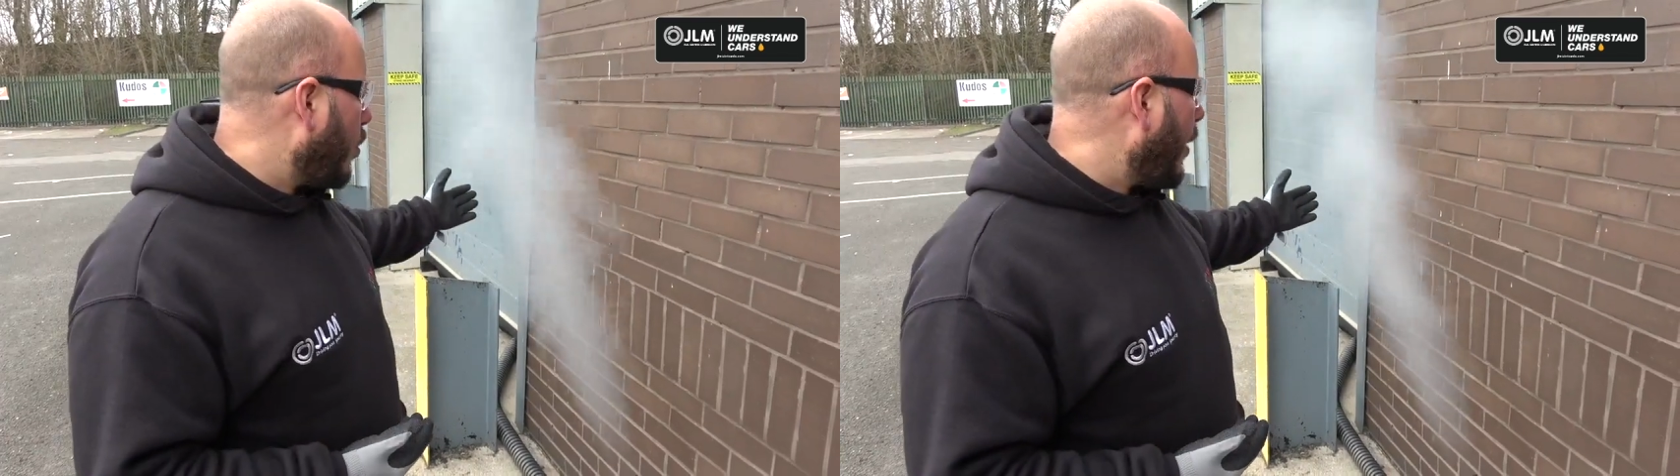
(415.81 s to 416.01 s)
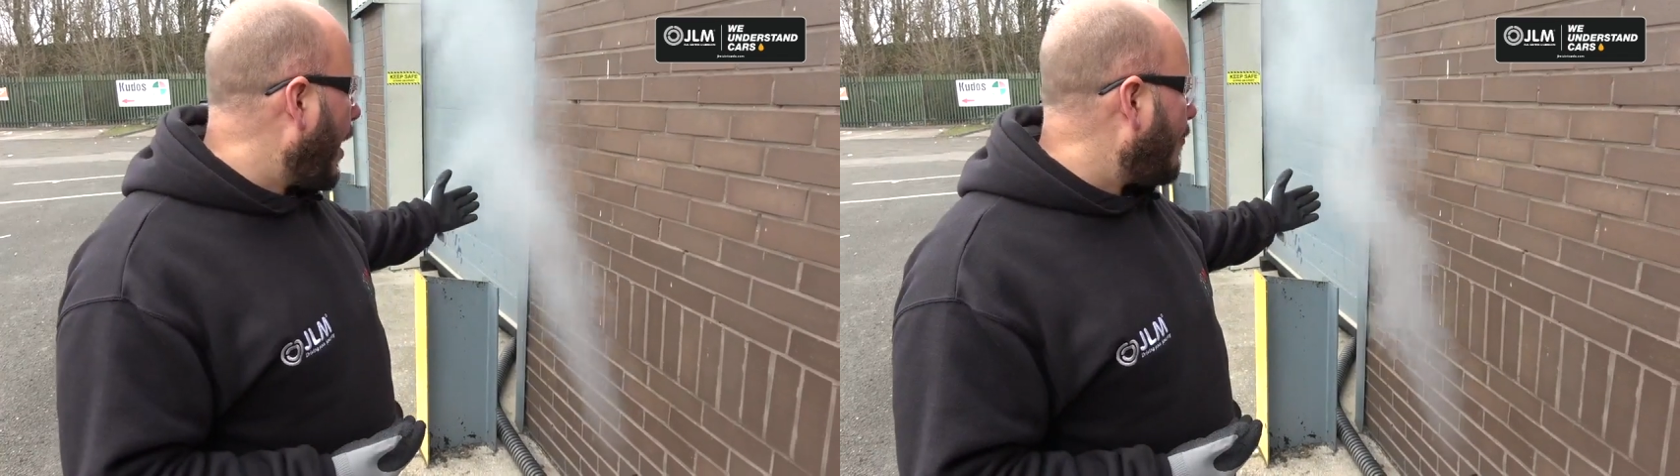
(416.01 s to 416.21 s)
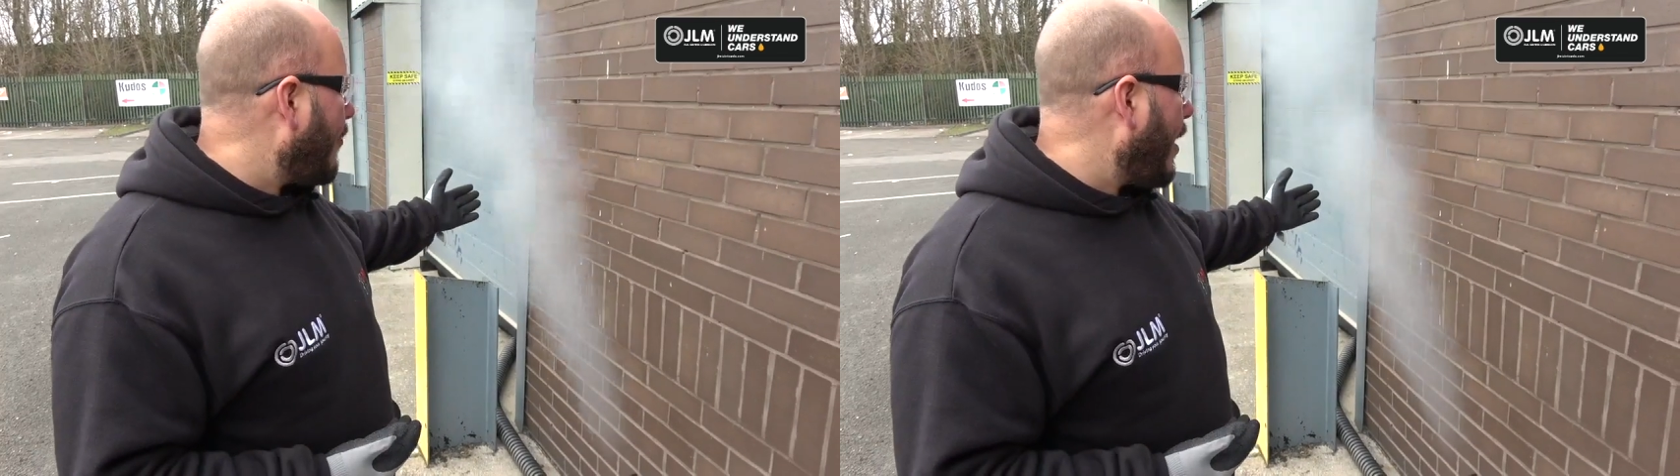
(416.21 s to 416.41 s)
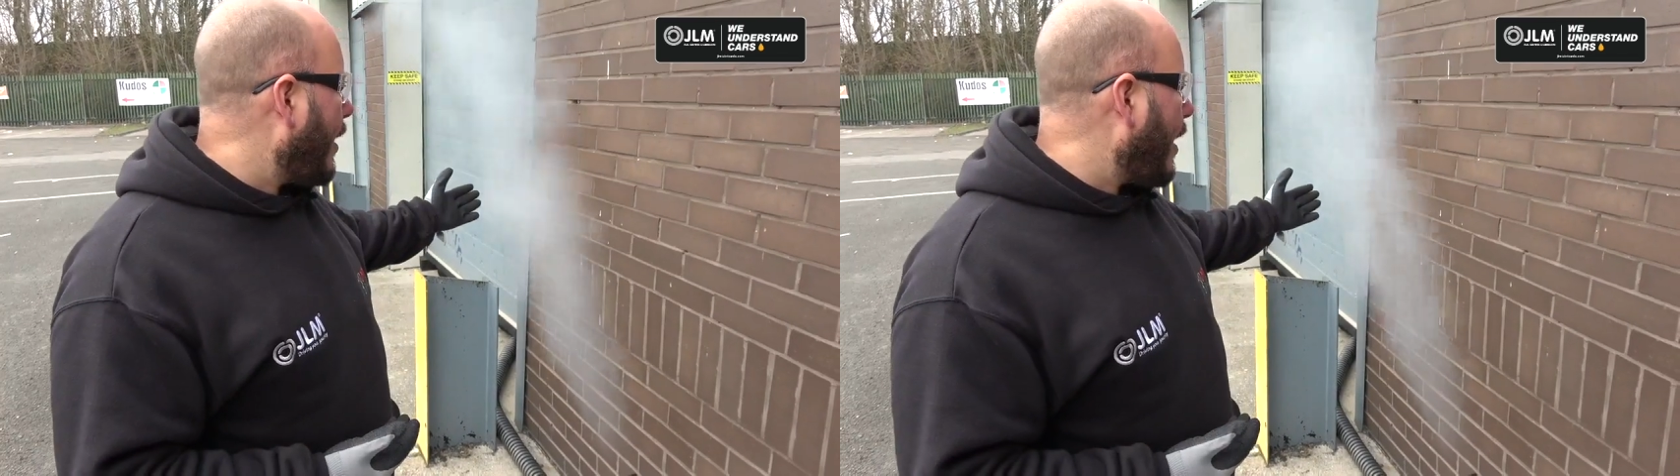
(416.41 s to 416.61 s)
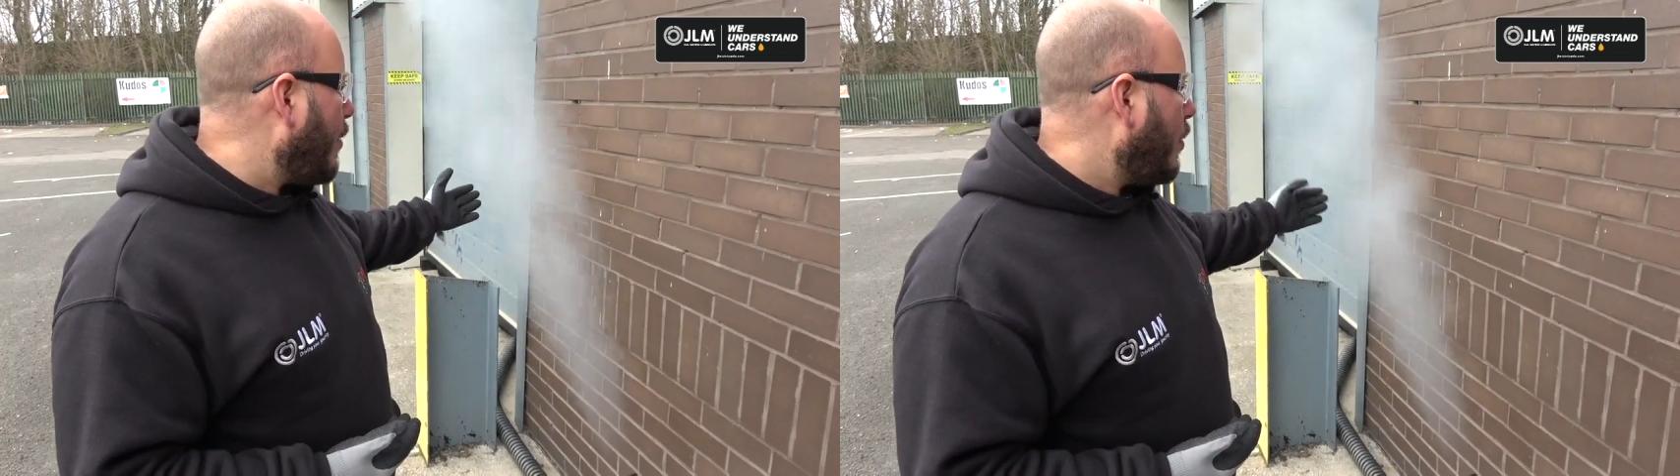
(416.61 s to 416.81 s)
we have there
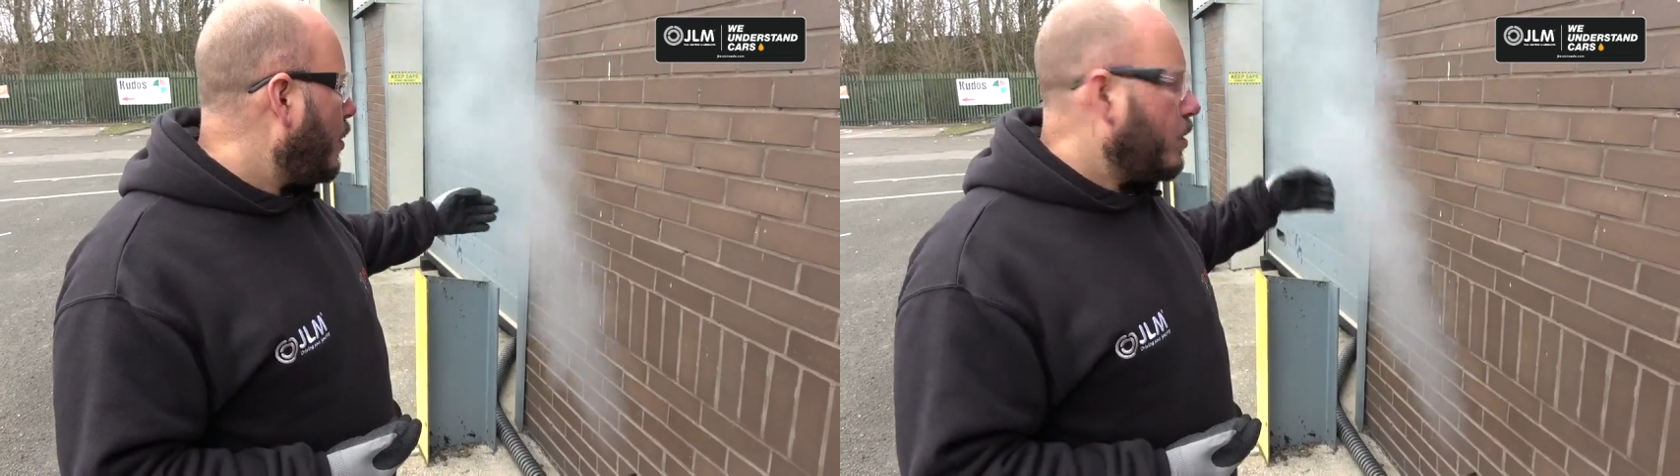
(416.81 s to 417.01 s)
now.